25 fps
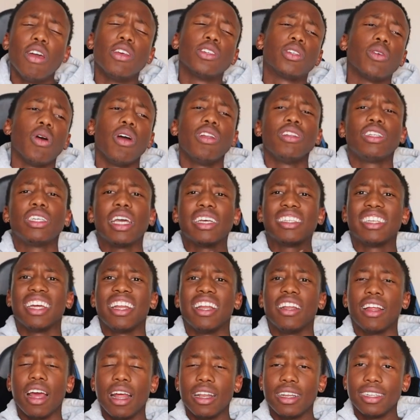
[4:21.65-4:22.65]
So I want you guys
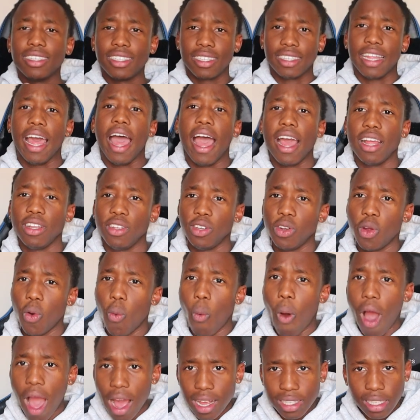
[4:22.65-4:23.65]
to understand, you
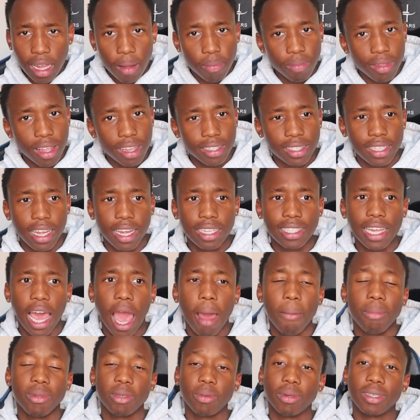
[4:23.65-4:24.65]
know, why some things take
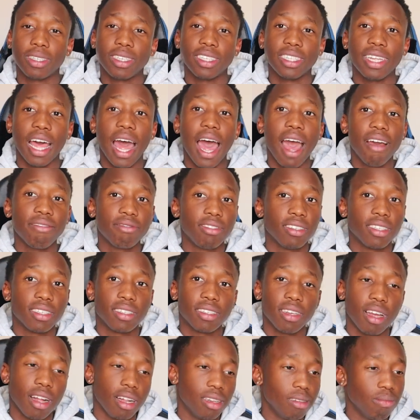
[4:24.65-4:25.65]
time. Is because I have to
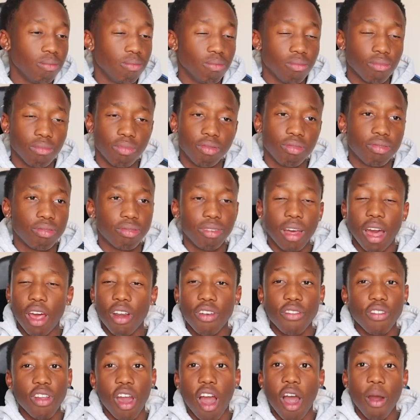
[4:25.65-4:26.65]
sell, I
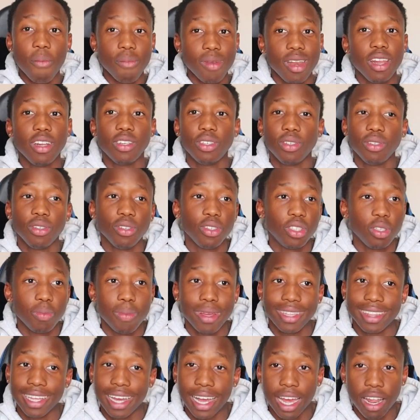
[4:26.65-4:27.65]
don't know how many shoes to
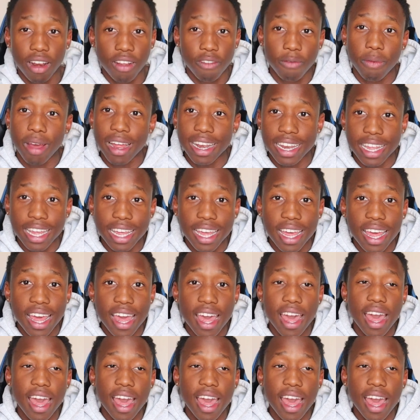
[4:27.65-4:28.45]
make that kind of money